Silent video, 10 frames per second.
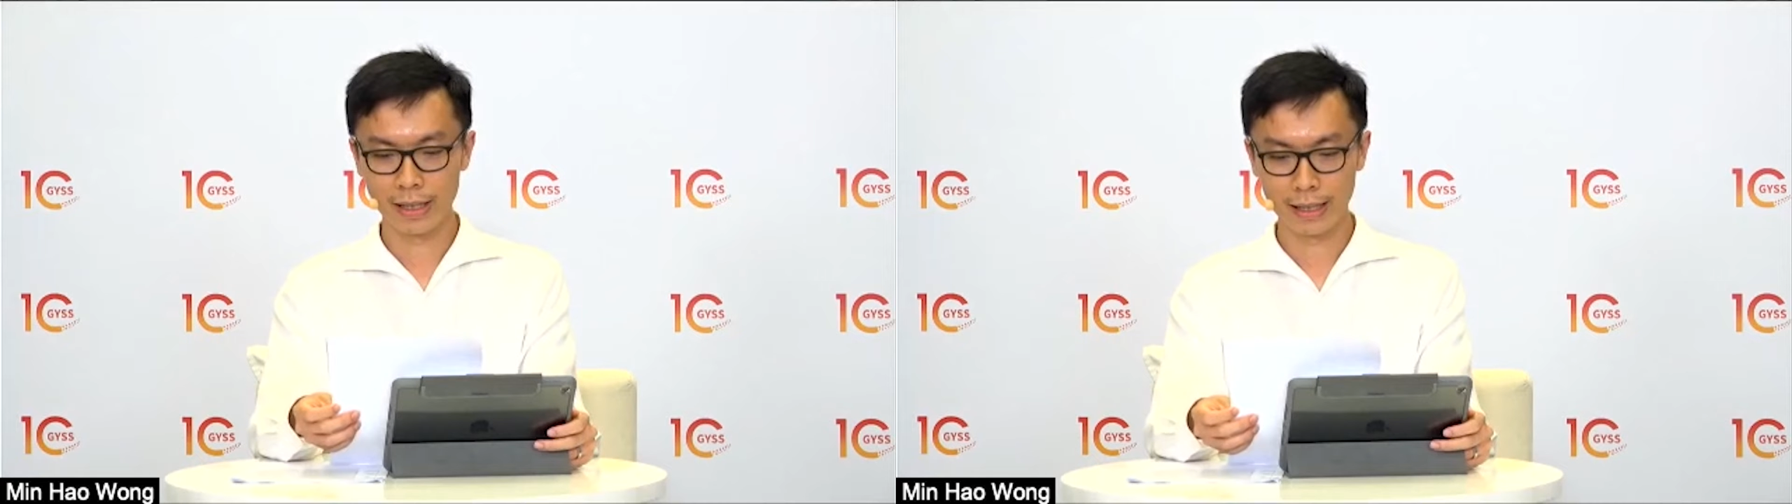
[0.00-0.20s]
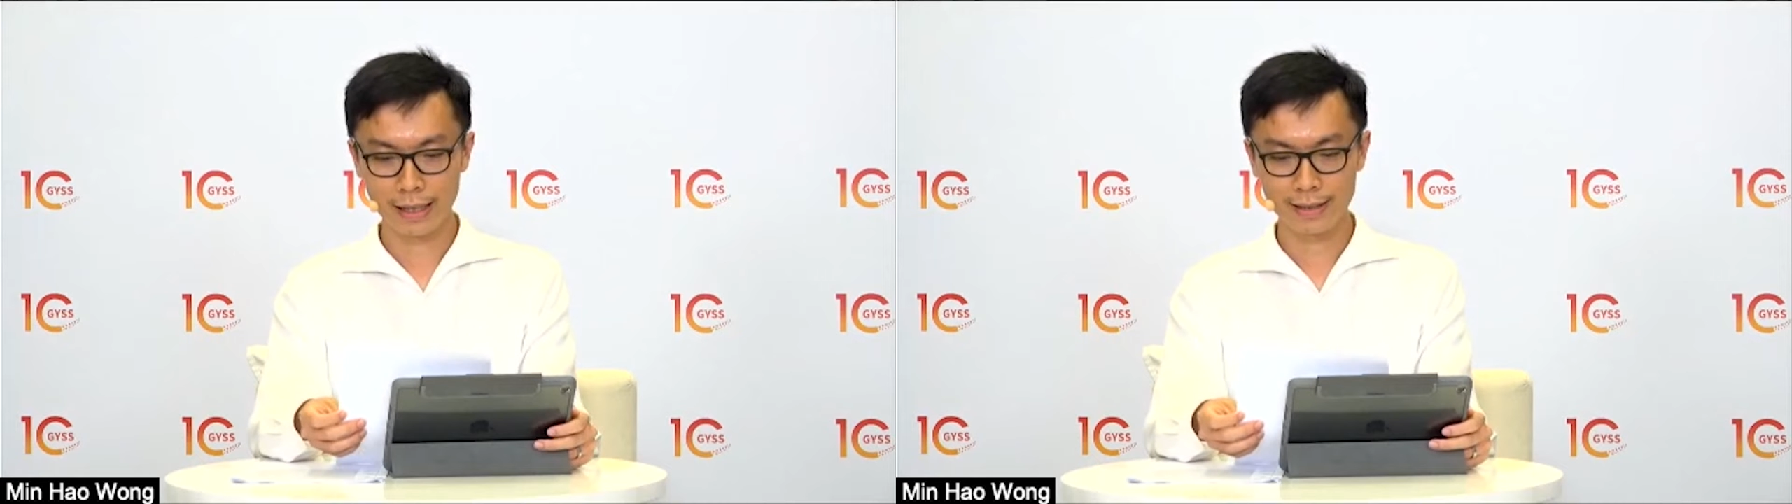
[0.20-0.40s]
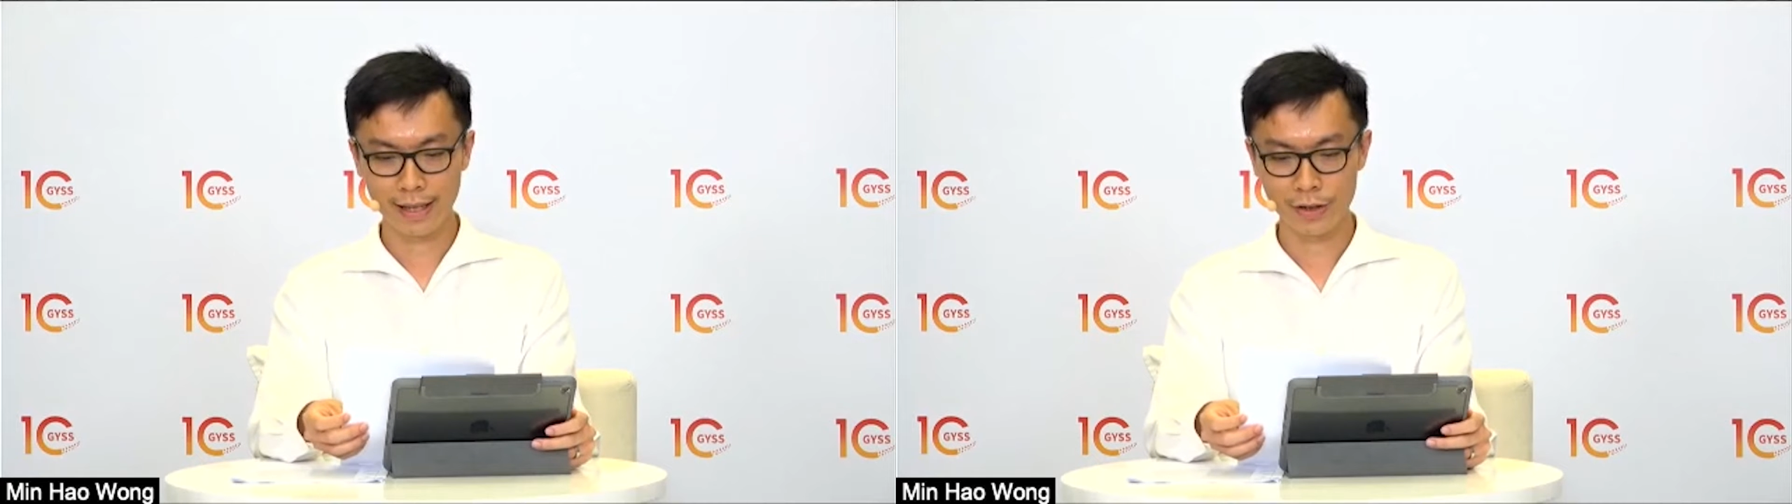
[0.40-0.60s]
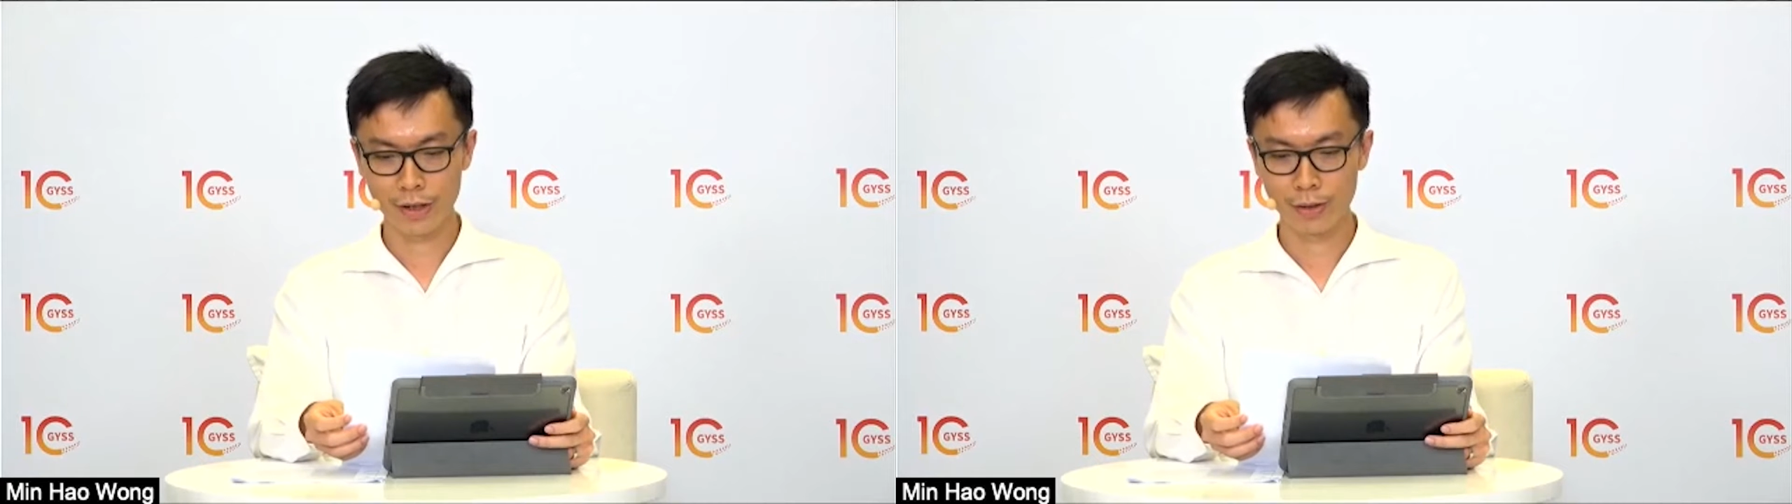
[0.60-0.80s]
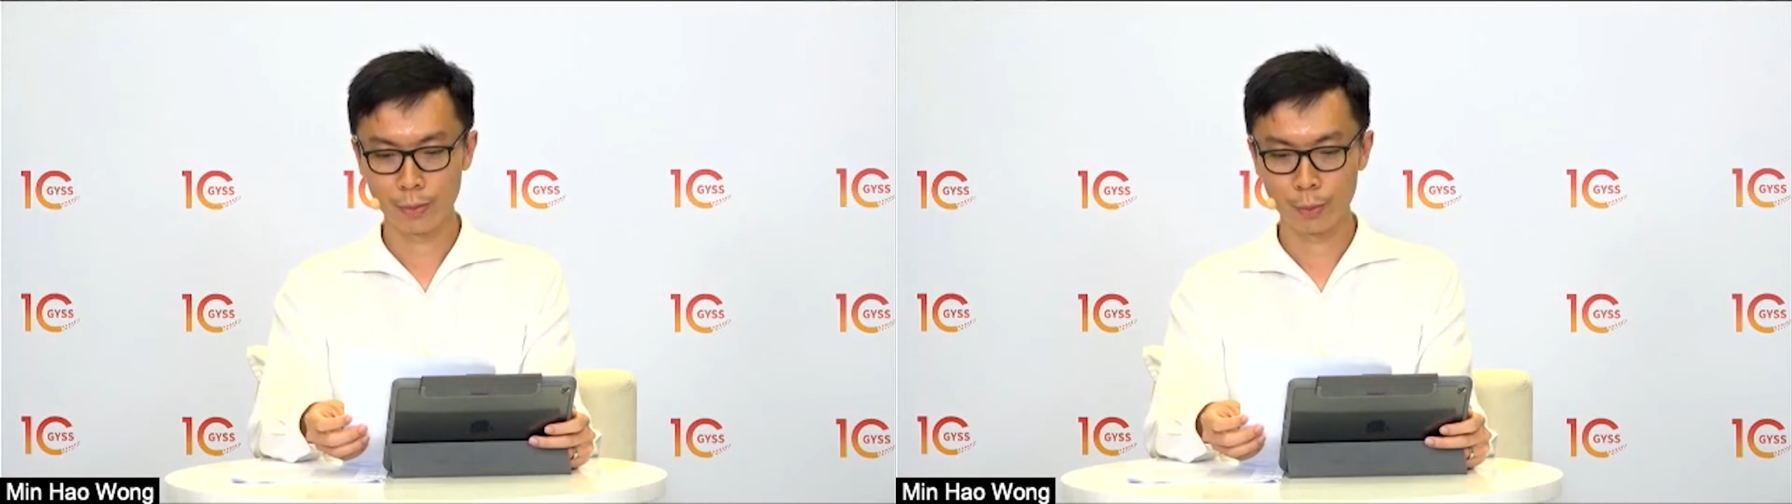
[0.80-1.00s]
The next
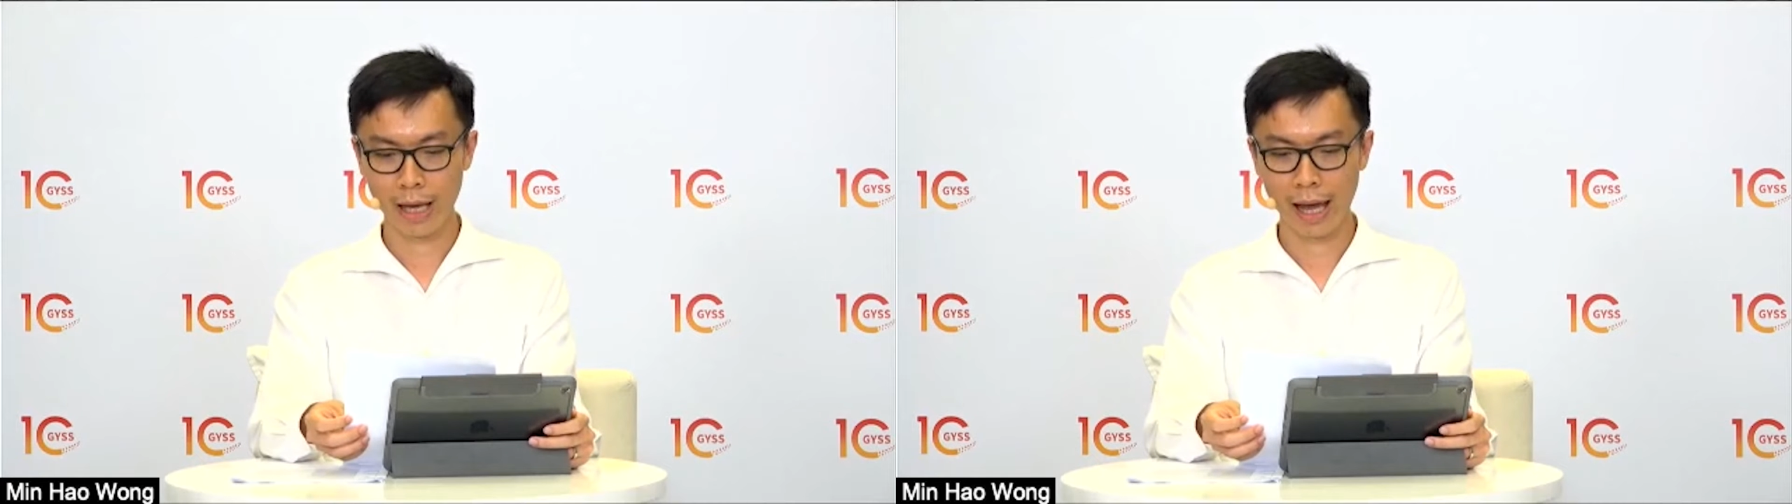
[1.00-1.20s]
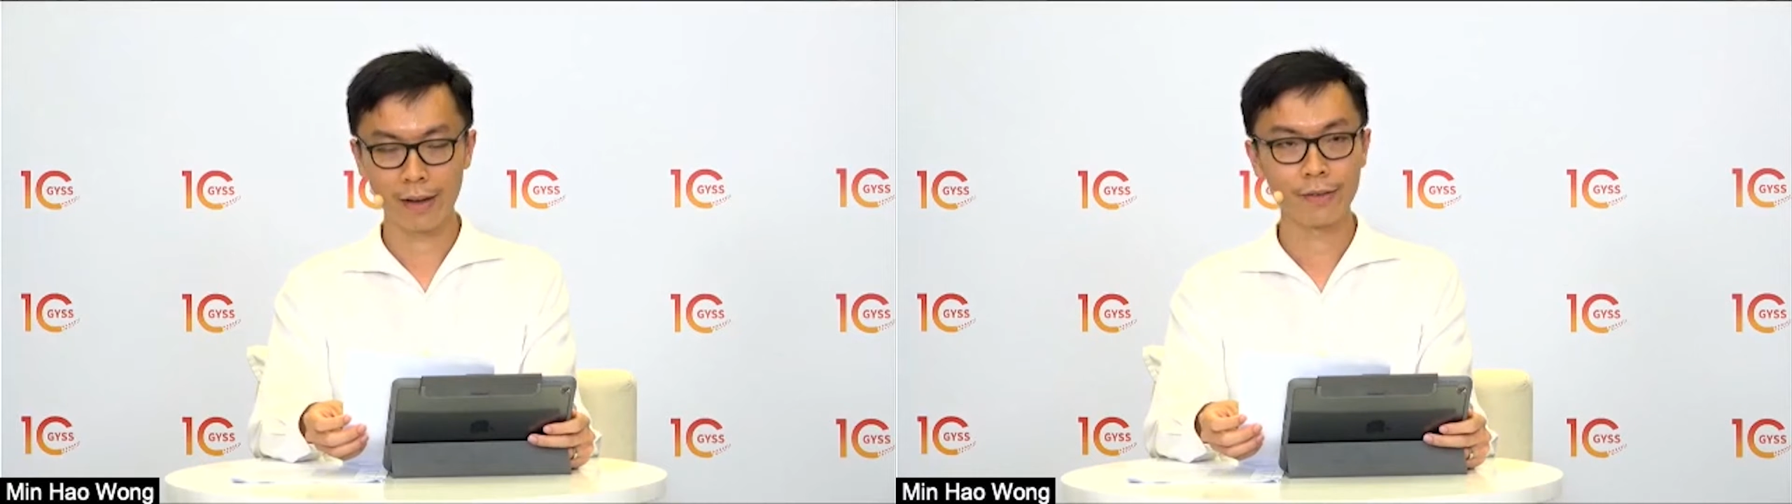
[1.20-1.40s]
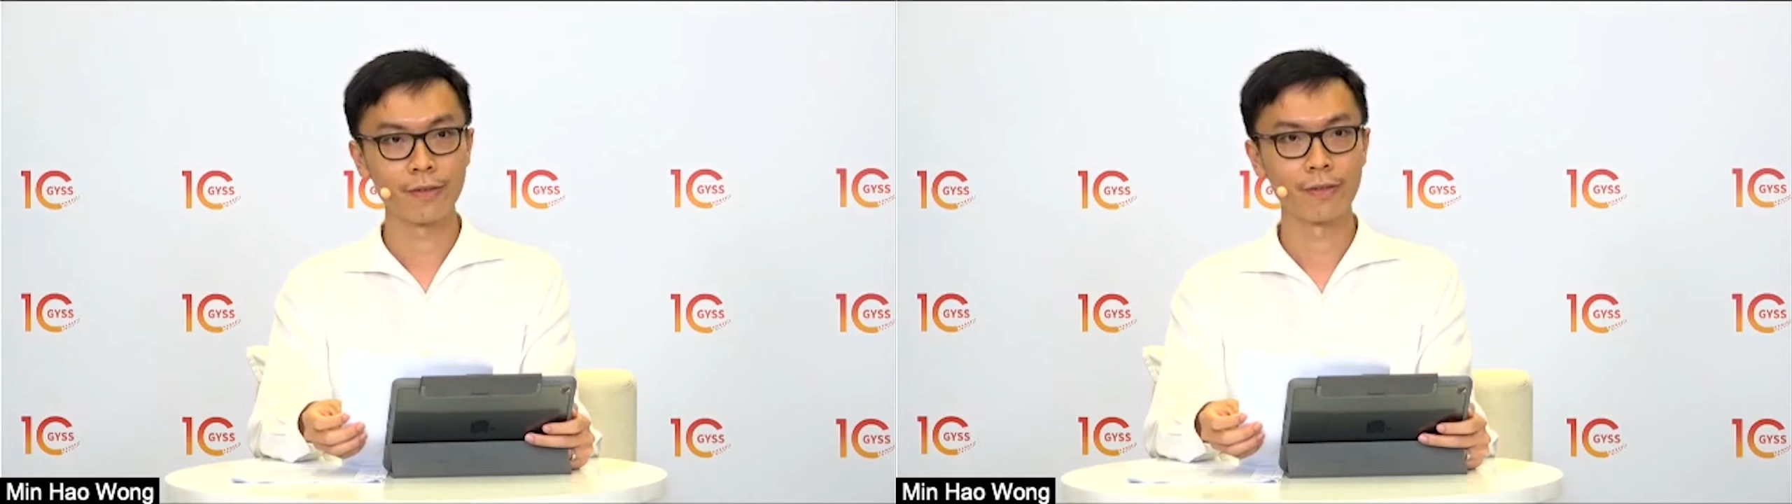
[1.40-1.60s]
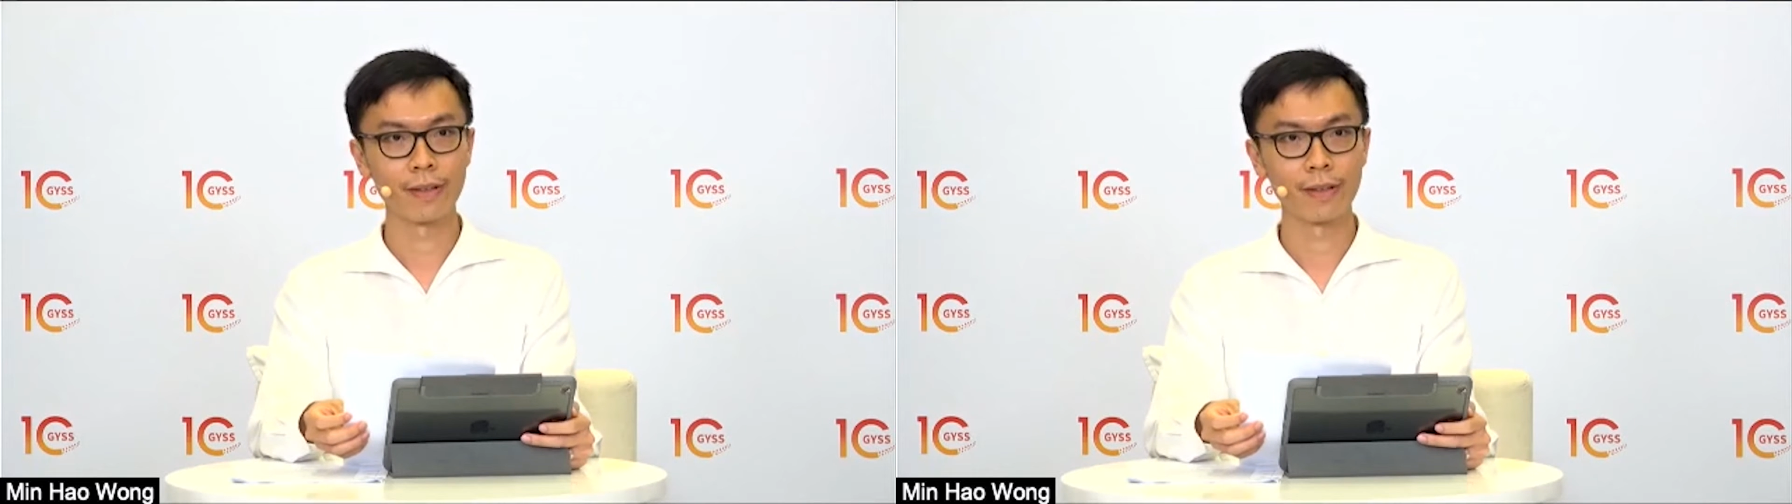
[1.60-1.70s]
session we have